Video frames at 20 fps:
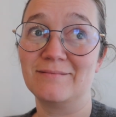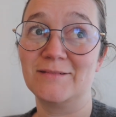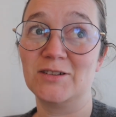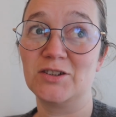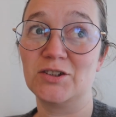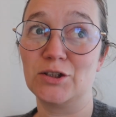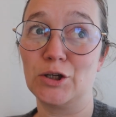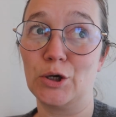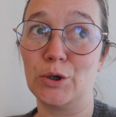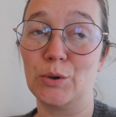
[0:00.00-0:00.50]

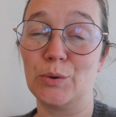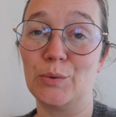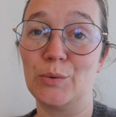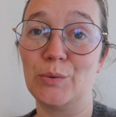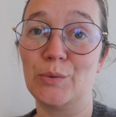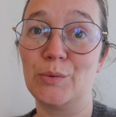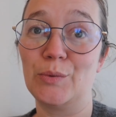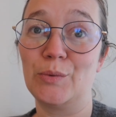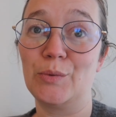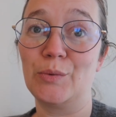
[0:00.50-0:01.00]
So
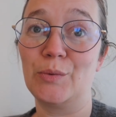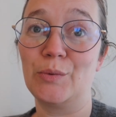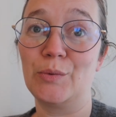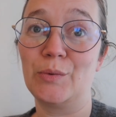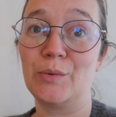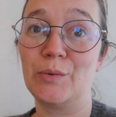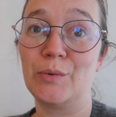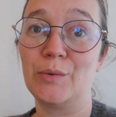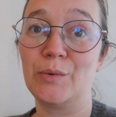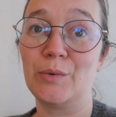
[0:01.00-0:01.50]

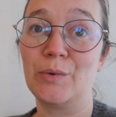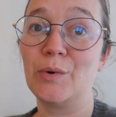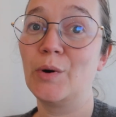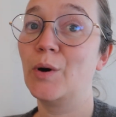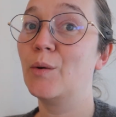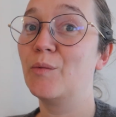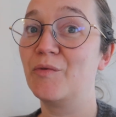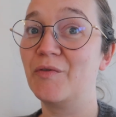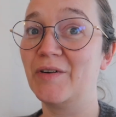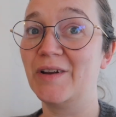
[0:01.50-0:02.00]

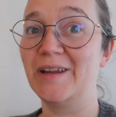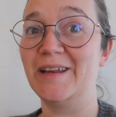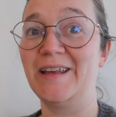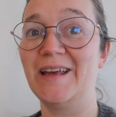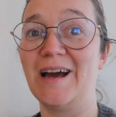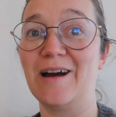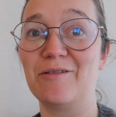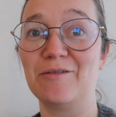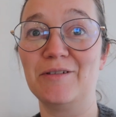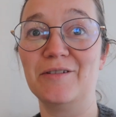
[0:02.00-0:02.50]

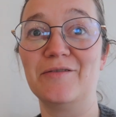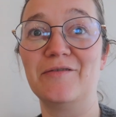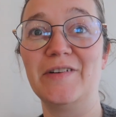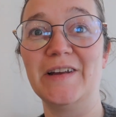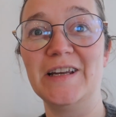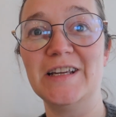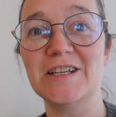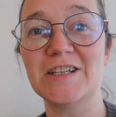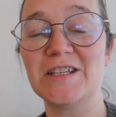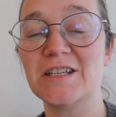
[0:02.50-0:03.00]
hopefully I will
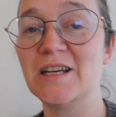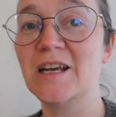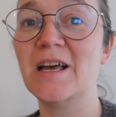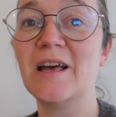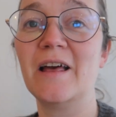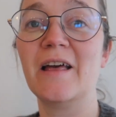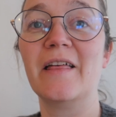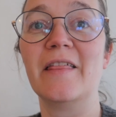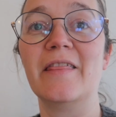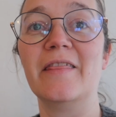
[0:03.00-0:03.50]
finish
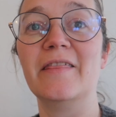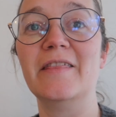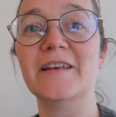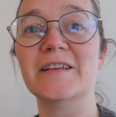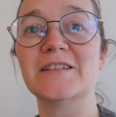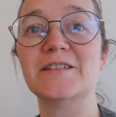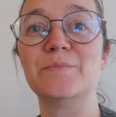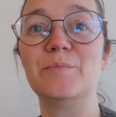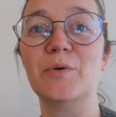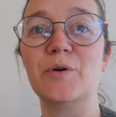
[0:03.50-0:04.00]

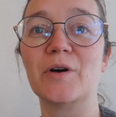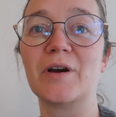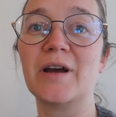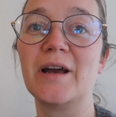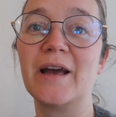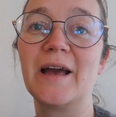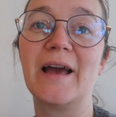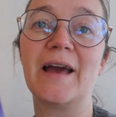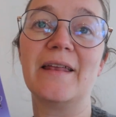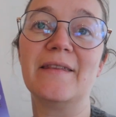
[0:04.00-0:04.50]
this book
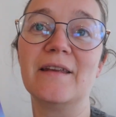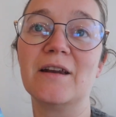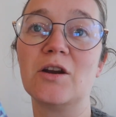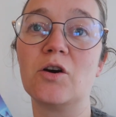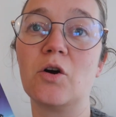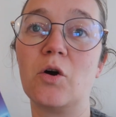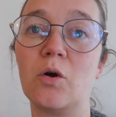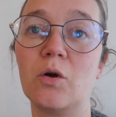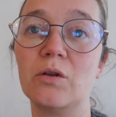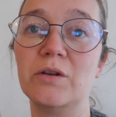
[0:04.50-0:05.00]
and then
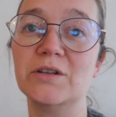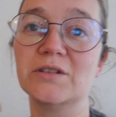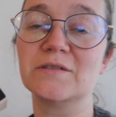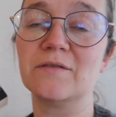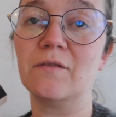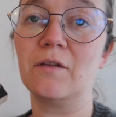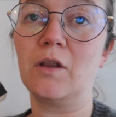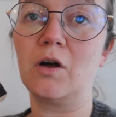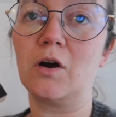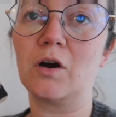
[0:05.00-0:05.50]
call this
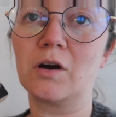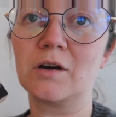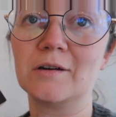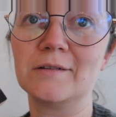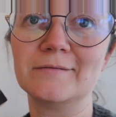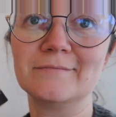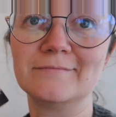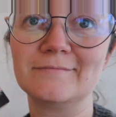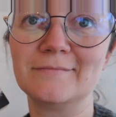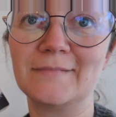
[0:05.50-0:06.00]
vlog
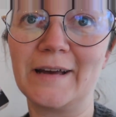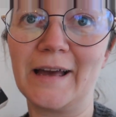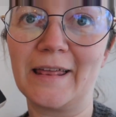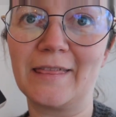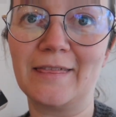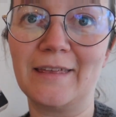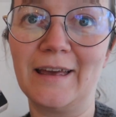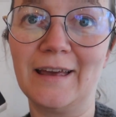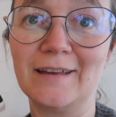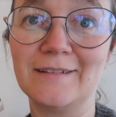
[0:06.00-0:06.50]
a
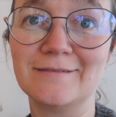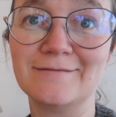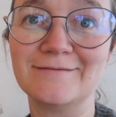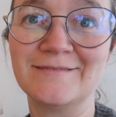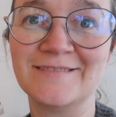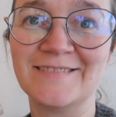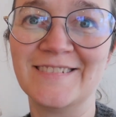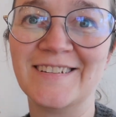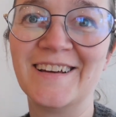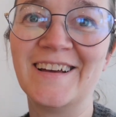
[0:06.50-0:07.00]
thing.
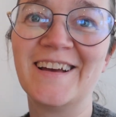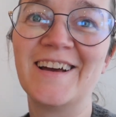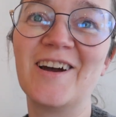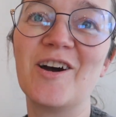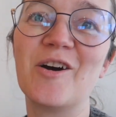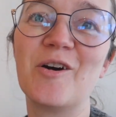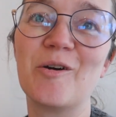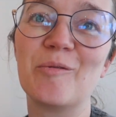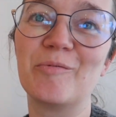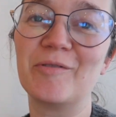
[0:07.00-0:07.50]

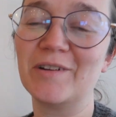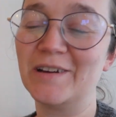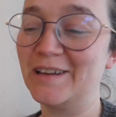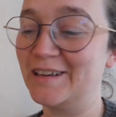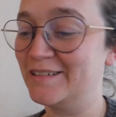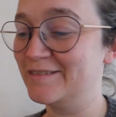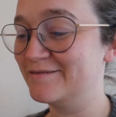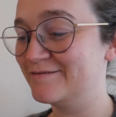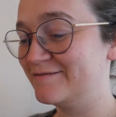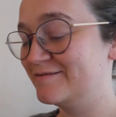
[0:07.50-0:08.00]

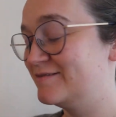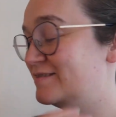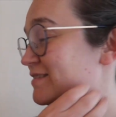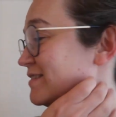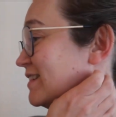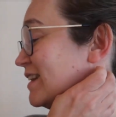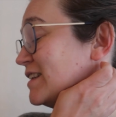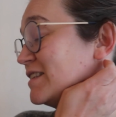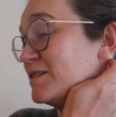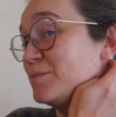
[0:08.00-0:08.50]
Hopefully
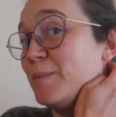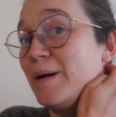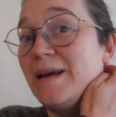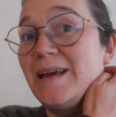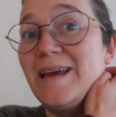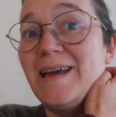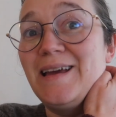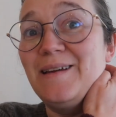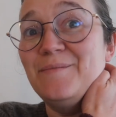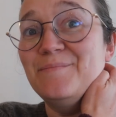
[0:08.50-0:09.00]
that's my
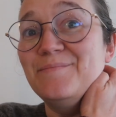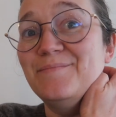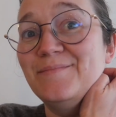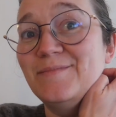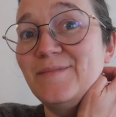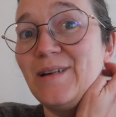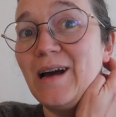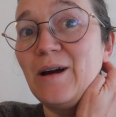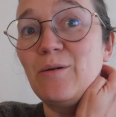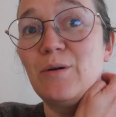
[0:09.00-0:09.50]

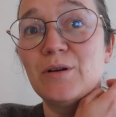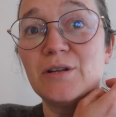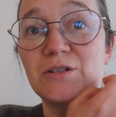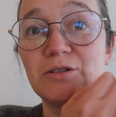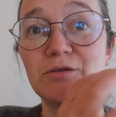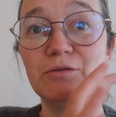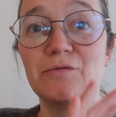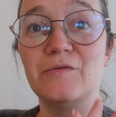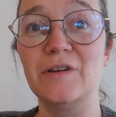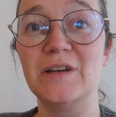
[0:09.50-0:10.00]
aim. I want
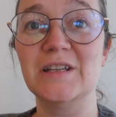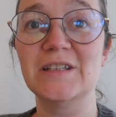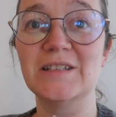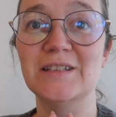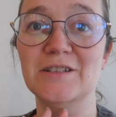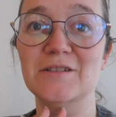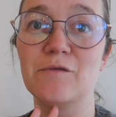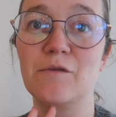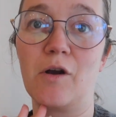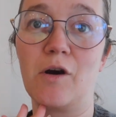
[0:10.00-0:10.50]
to finish
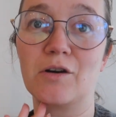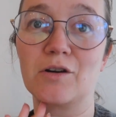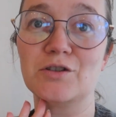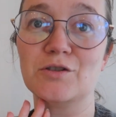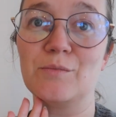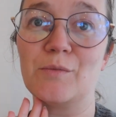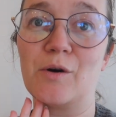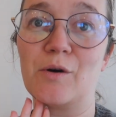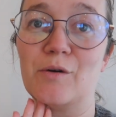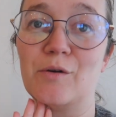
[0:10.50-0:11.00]
this vlog
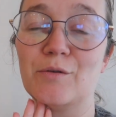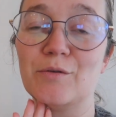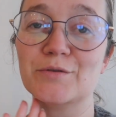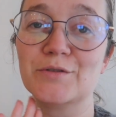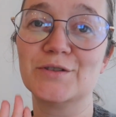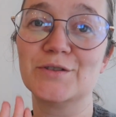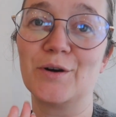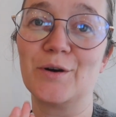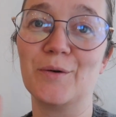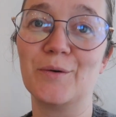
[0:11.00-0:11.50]
tomorrow,
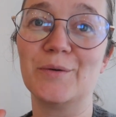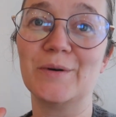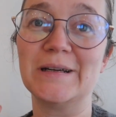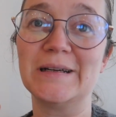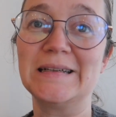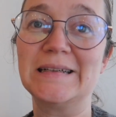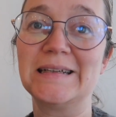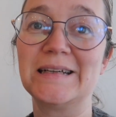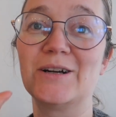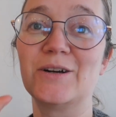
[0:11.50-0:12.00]
so
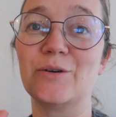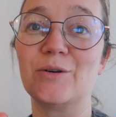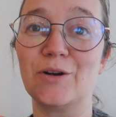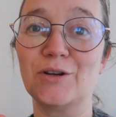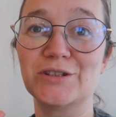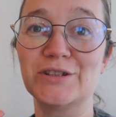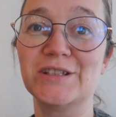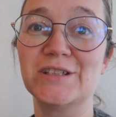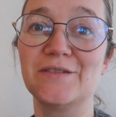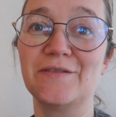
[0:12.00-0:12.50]

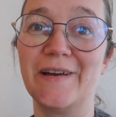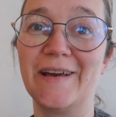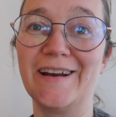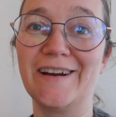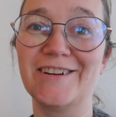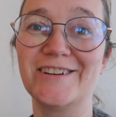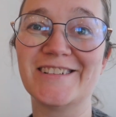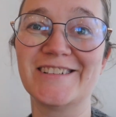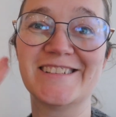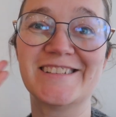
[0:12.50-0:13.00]
crosses
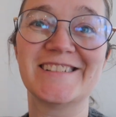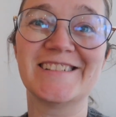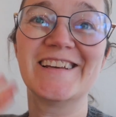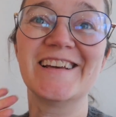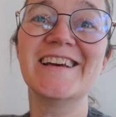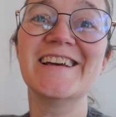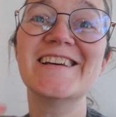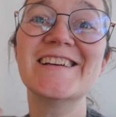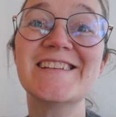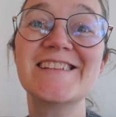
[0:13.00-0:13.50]
fingers.
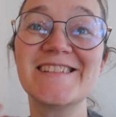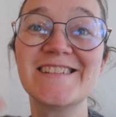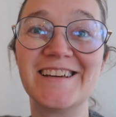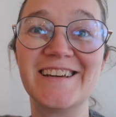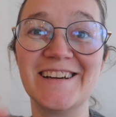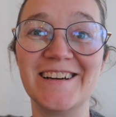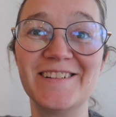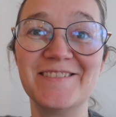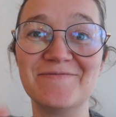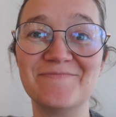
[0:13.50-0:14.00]

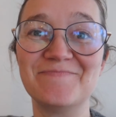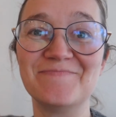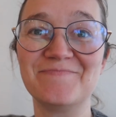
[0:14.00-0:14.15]
See ya.